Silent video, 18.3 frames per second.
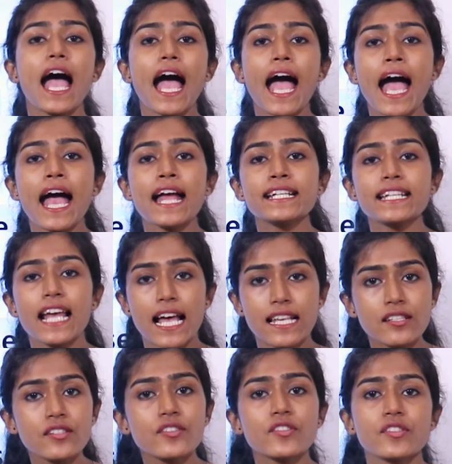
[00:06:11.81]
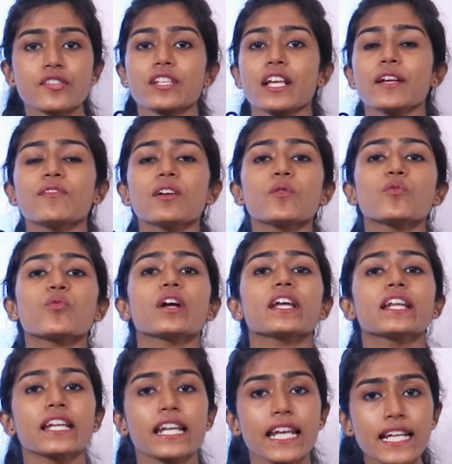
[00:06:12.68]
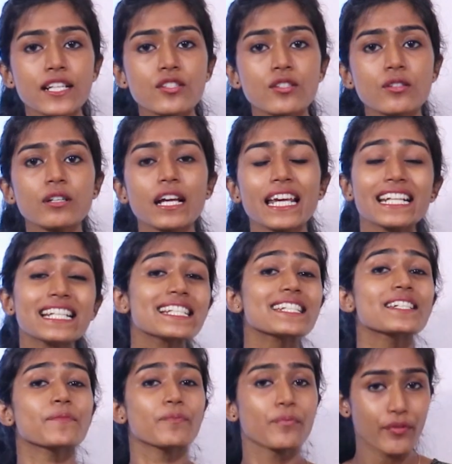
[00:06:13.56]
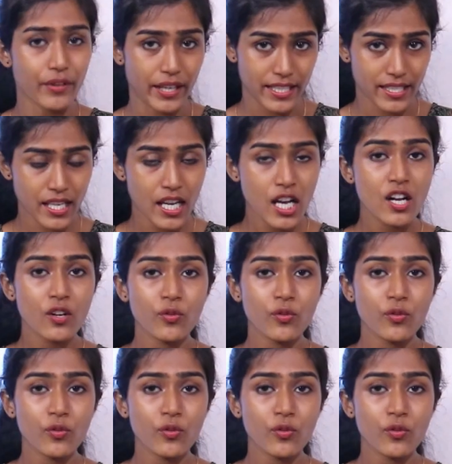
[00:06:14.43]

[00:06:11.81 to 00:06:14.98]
and as a receiver we need to interpret.